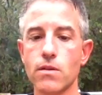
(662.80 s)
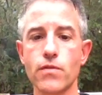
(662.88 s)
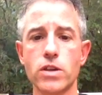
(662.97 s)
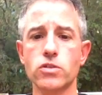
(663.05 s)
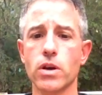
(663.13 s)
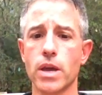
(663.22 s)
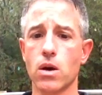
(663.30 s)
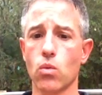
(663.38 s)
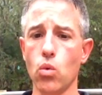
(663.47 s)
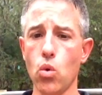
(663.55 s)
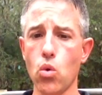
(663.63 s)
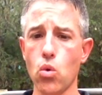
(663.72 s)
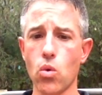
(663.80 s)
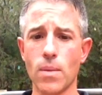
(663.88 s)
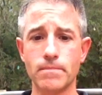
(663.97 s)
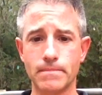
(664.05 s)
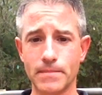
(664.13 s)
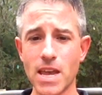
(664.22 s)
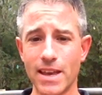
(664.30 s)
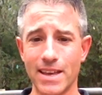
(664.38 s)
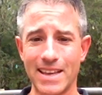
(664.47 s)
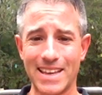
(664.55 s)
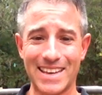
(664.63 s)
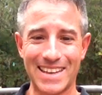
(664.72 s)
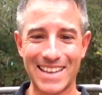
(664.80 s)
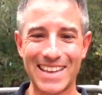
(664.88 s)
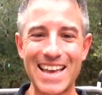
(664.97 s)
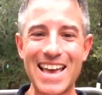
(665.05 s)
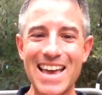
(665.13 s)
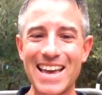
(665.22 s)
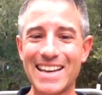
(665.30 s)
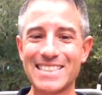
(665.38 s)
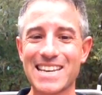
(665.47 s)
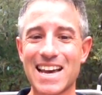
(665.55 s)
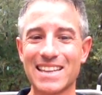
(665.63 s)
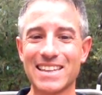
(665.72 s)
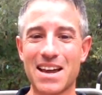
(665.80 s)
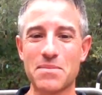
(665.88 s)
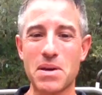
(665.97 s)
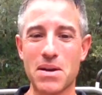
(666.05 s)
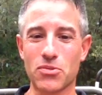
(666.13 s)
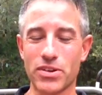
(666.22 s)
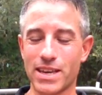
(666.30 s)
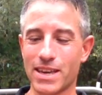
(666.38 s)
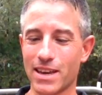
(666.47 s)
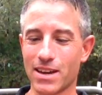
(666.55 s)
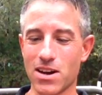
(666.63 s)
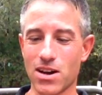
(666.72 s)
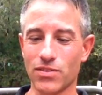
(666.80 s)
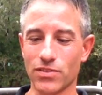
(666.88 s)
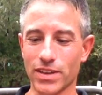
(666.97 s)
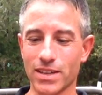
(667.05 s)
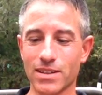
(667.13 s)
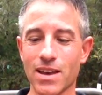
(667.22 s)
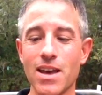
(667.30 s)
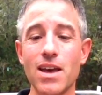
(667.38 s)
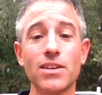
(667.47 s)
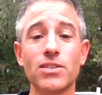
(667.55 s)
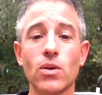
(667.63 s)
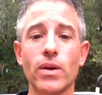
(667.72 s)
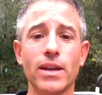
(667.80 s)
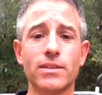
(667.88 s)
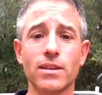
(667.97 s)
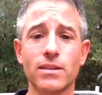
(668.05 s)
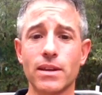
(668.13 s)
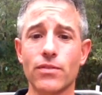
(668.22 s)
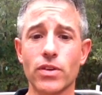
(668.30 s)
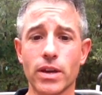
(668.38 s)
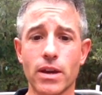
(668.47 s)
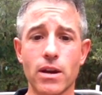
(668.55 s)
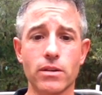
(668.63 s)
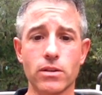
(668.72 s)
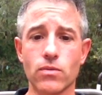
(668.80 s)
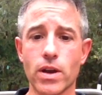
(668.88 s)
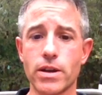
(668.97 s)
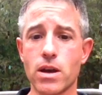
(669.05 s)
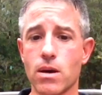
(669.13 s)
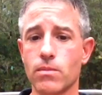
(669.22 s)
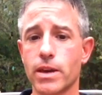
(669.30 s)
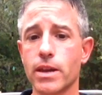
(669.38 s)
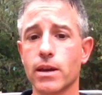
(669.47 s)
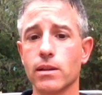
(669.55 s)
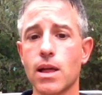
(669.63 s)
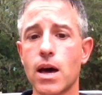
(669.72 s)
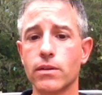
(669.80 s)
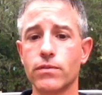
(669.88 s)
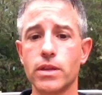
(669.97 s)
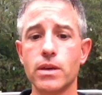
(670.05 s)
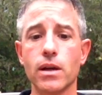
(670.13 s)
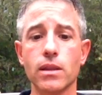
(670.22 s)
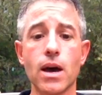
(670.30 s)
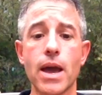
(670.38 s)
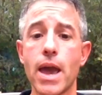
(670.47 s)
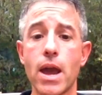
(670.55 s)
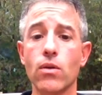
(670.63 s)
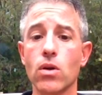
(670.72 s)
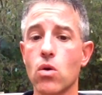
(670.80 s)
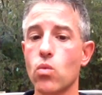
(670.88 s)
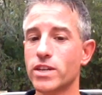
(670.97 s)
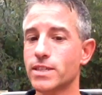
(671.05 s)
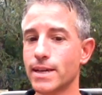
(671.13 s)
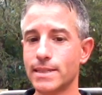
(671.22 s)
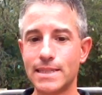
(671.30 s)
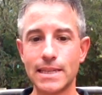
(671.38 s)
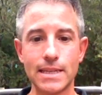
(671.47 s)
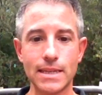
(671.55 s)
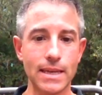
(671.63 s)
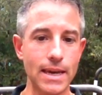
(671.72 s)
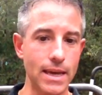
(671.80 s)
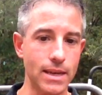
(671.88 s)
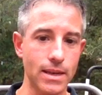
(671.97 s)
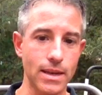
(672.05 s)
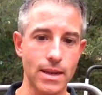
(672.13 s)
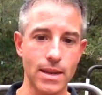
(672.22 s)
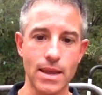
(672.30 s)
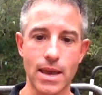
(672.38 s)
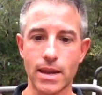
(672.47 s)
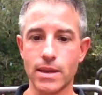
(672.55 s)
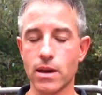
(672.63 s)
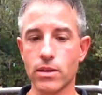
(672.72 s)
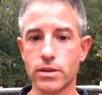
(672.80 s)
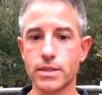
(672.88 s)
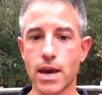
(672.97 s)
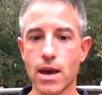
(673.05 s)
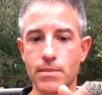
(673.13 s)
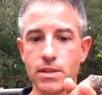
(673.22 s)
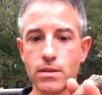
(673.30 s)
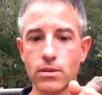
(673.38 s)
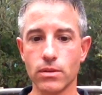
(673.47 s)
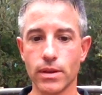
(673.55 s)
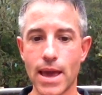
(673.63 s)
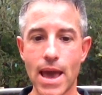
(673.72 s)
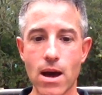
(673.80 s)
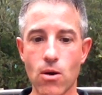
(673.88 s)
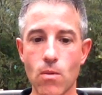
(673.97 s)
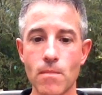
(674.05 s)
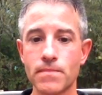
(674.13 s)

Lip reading: Retrohale, woo! It's got a lot of peppery kick off of it. So it's a different character right now. I'm getting a lot of the Lajero, which I didn't get any other time until now.